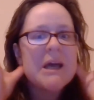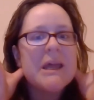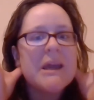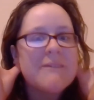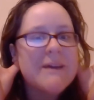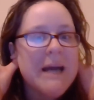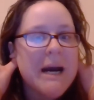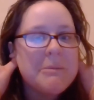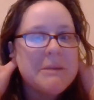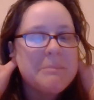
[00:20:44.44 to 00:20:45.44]
But we
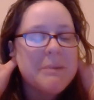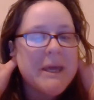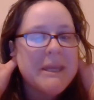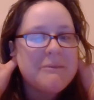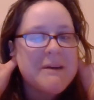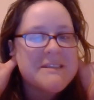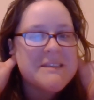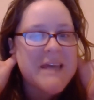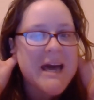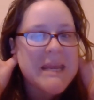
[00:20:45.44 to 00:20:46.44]
haven't played and
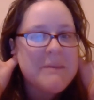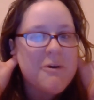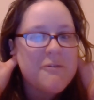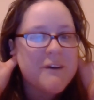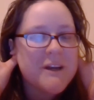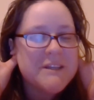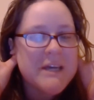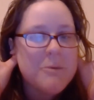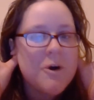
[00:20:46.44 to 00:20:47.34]
wasted any more friggin' time.